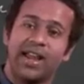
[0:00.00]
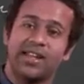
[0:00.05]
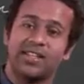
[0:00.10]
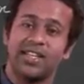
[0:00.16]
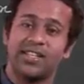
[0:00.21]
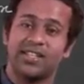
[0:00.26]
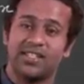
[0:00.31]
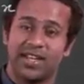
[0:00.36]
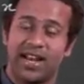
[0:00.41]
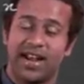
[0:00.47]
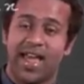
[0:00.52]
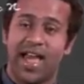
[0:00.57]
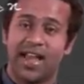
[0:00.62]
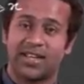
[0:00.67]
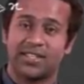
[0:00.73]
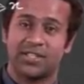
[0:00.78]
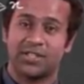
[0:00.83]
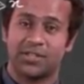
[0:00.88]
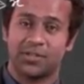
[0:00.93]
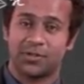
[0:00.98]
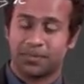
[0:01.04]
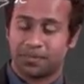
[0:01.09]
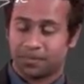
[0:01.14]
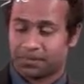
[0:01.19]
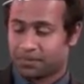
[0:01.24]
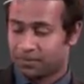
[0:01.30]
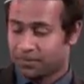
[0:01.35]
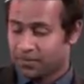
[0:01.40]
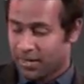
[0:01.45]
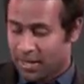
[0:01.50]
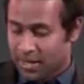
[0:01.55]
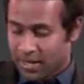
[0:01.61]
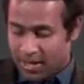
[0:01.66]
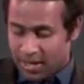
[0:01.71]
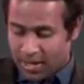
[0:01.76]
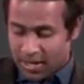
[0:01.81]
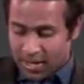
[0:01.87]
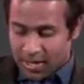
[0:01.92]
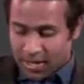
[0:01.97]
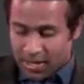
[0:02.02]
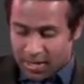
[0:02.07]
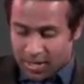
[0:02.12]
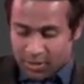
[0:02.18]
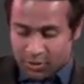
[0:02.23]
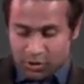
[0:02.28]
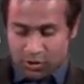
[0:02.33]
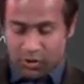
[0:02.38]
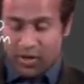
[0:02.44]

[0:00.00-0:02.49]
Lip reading: and the z-axis. So